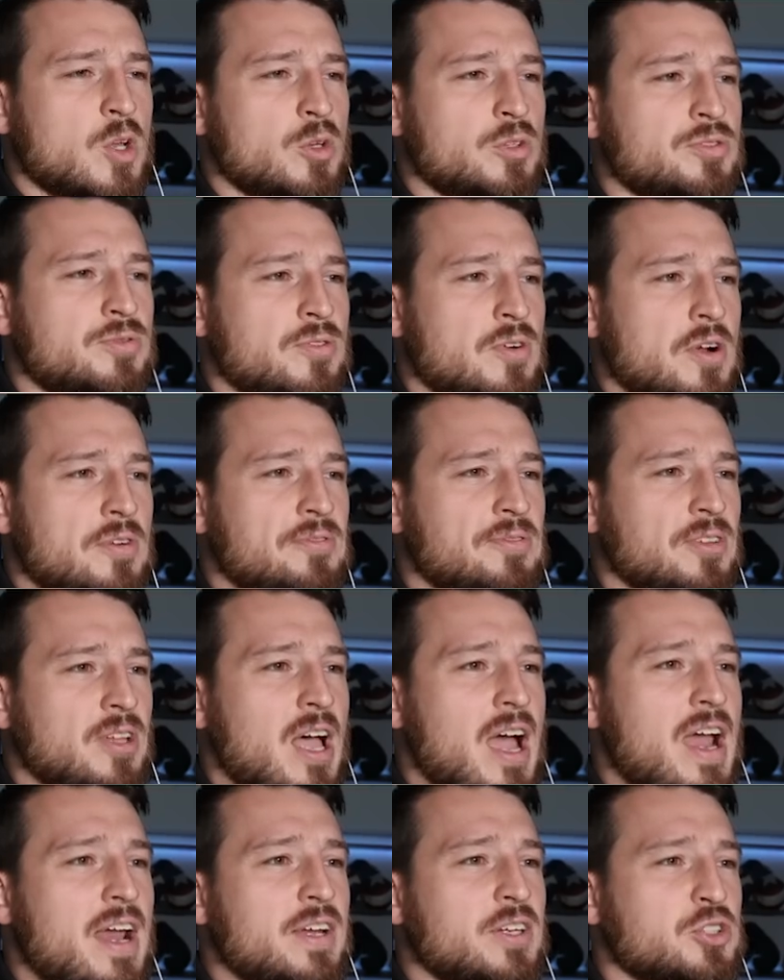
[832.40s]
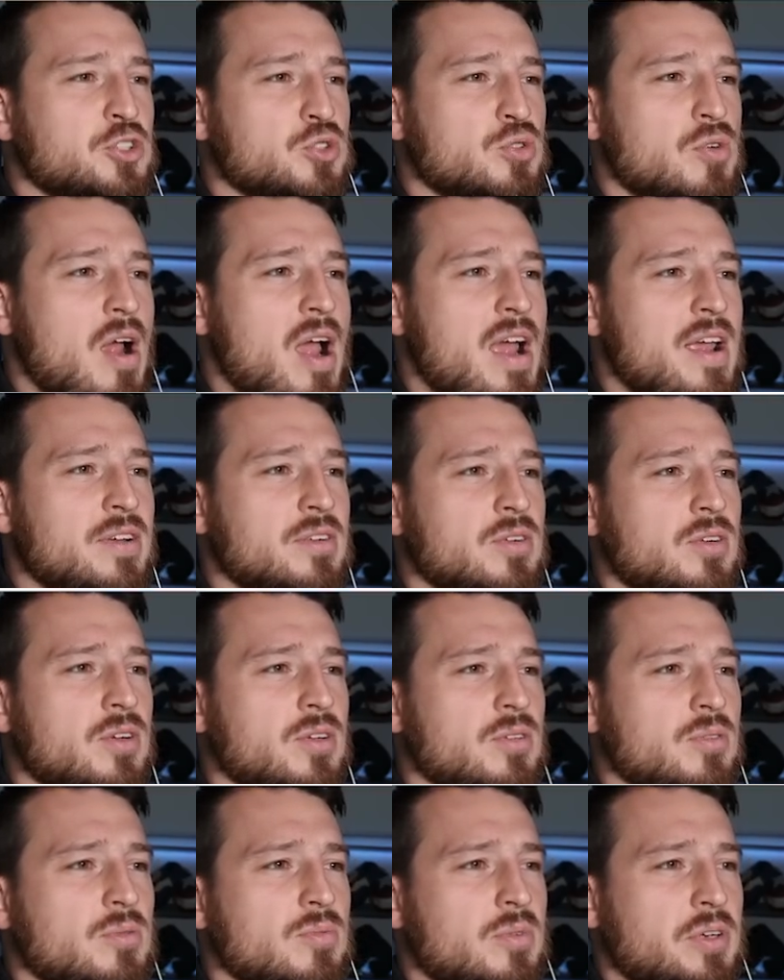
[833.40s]
Goes for a flying
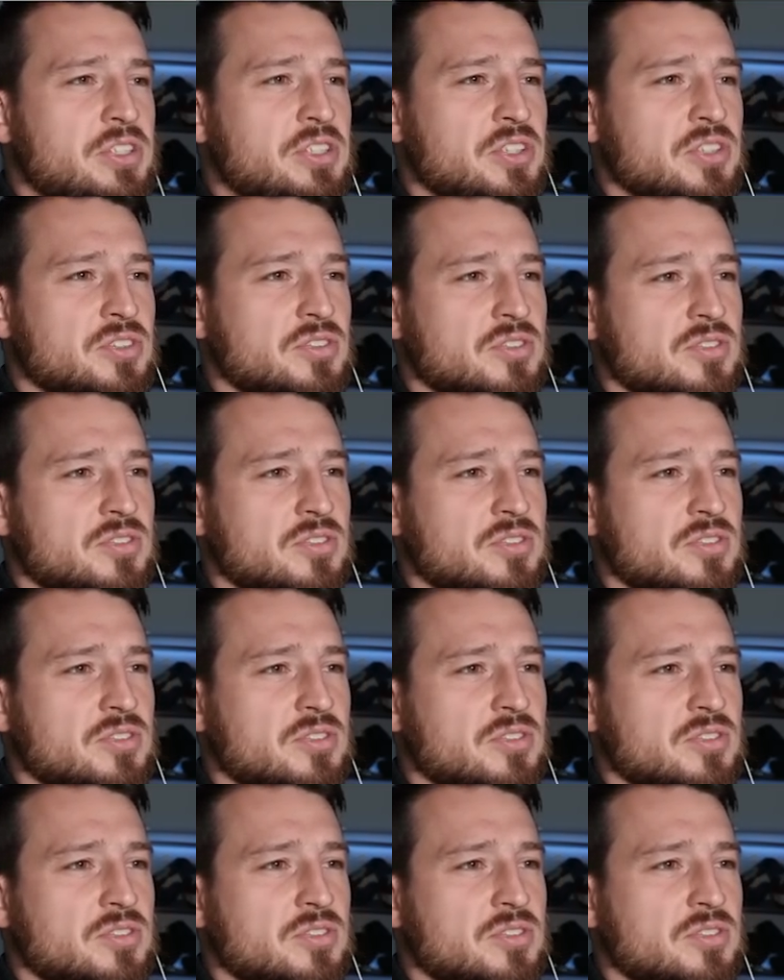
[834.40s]
triangle, which